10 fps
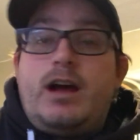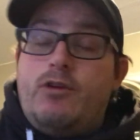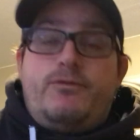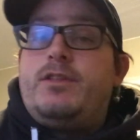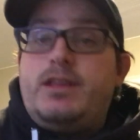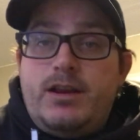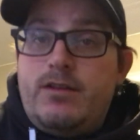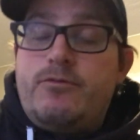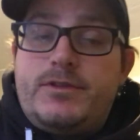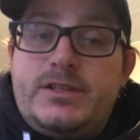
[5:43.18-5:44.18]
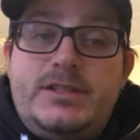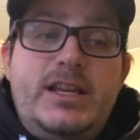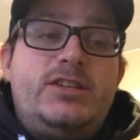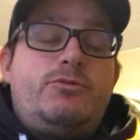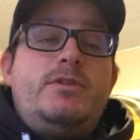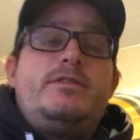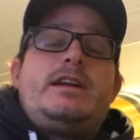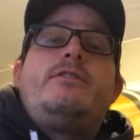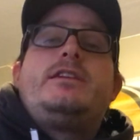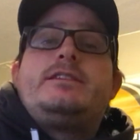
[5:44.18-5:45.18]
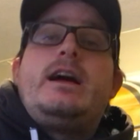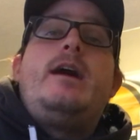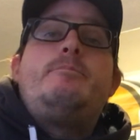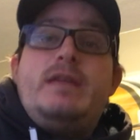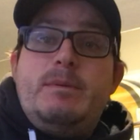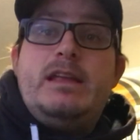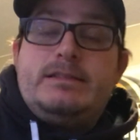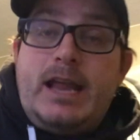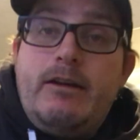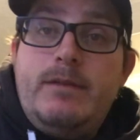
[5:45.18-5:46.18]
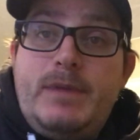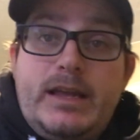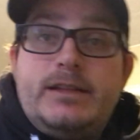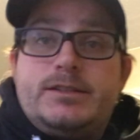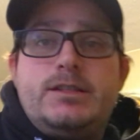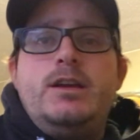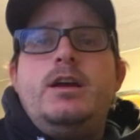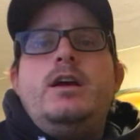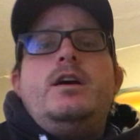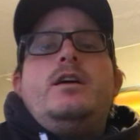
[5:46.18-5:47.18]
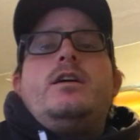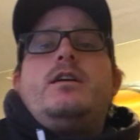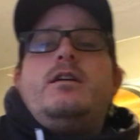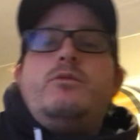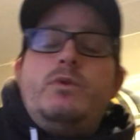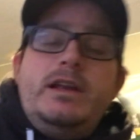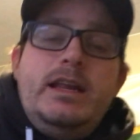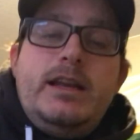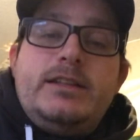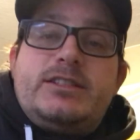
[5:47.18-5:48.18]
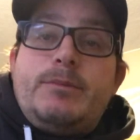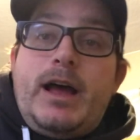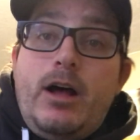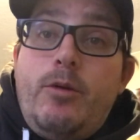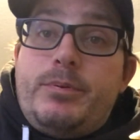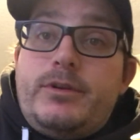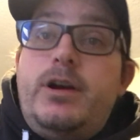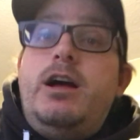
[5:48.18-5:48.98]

out for the year with his knee. So we were down to Don Beebe and Terry Mickens. We needed some help.